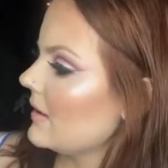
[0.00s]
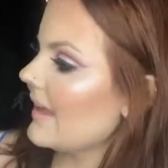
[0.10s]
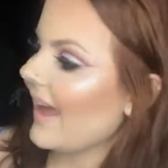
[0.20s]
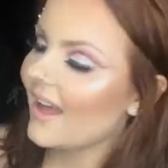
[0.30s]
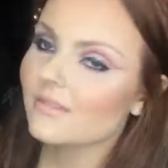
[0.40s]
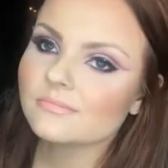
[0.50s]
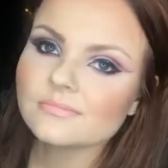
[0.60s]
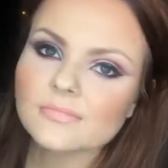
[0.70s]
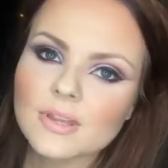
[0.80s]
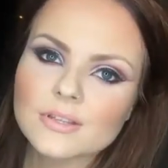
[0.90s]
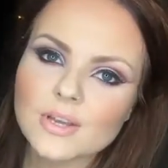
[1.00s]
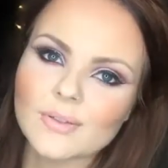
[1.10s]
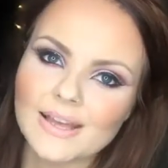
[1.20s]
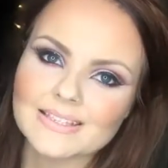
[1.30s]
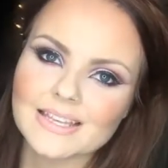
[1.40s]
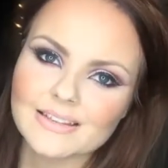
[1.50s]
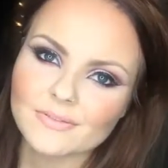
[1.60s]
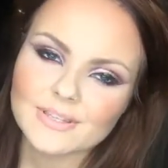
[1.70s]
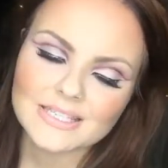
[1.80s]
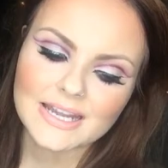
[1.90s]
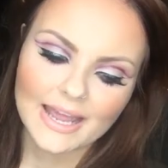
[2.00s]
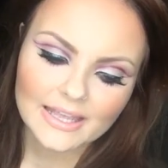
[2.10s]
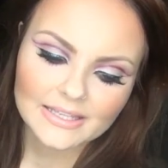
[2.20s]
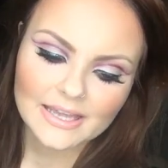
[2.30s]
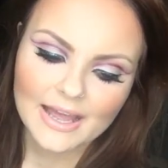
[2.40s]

Yeah, so that's it for today.